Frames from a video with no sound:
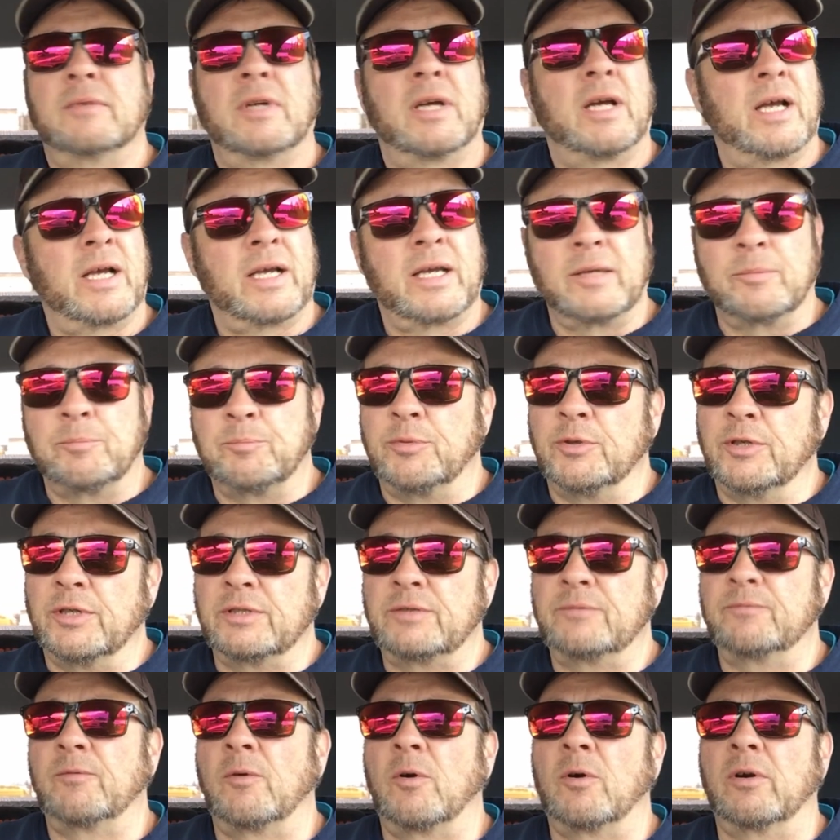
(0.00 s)
I could
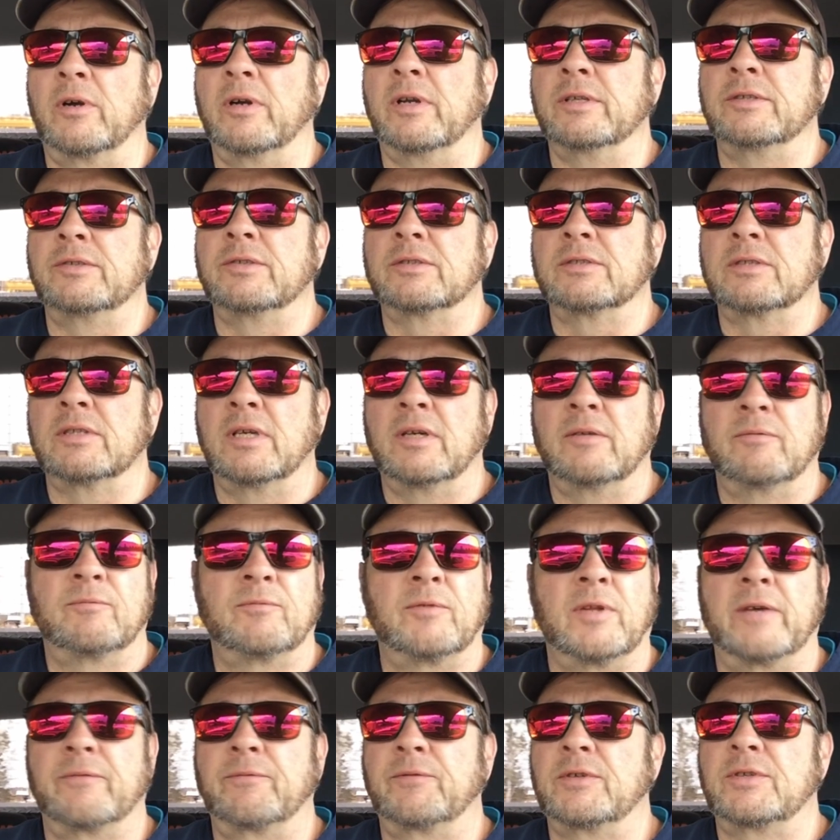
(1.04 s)
push 4 inches of
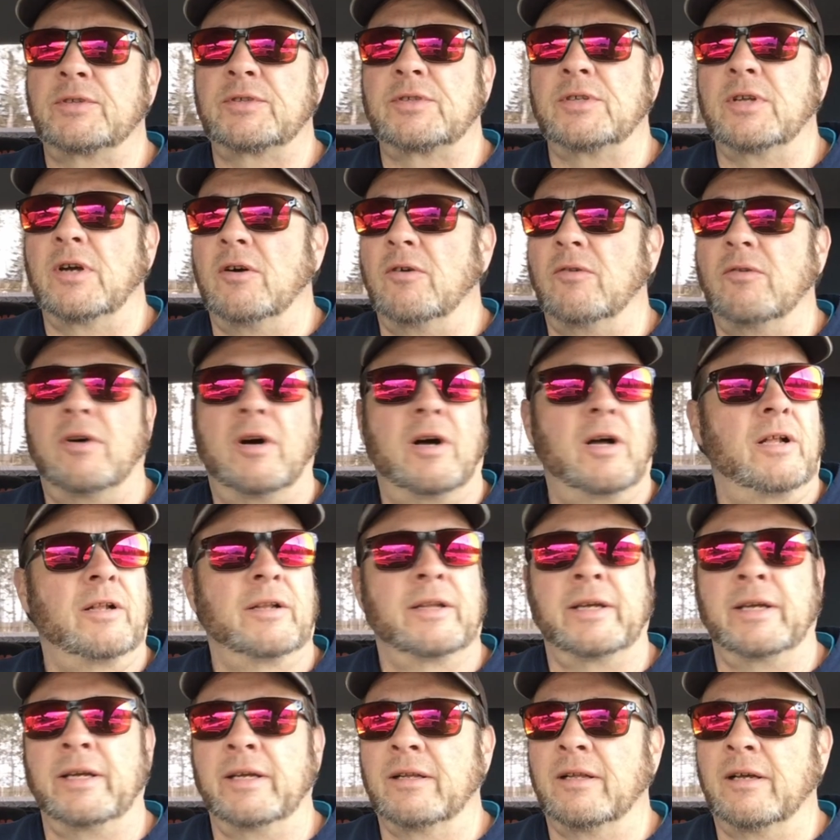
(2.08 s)
fluffy snow all
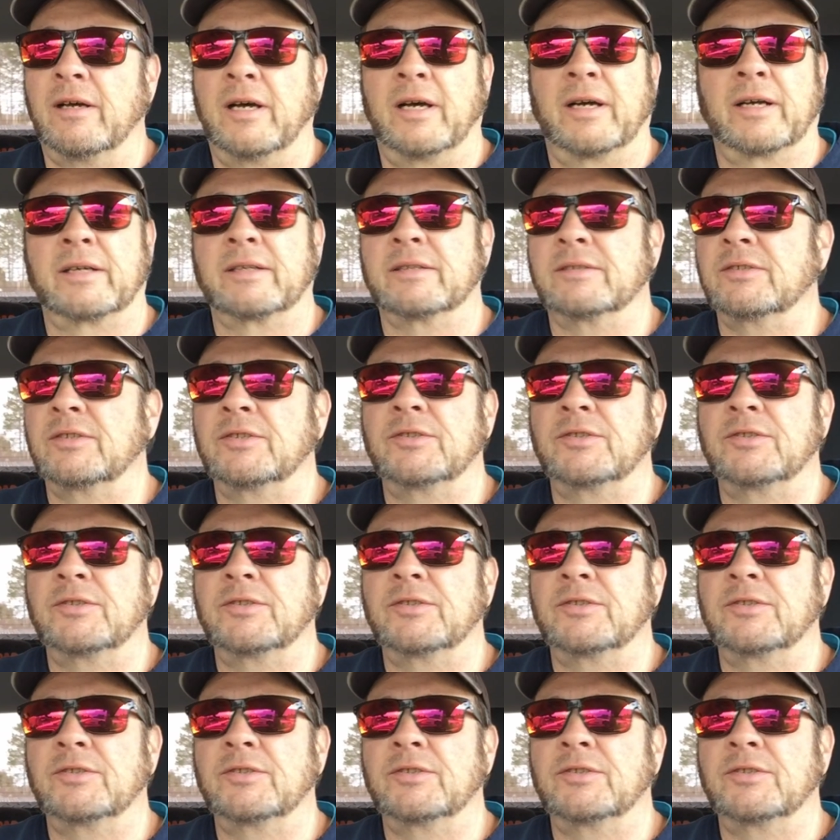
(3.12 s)
day long.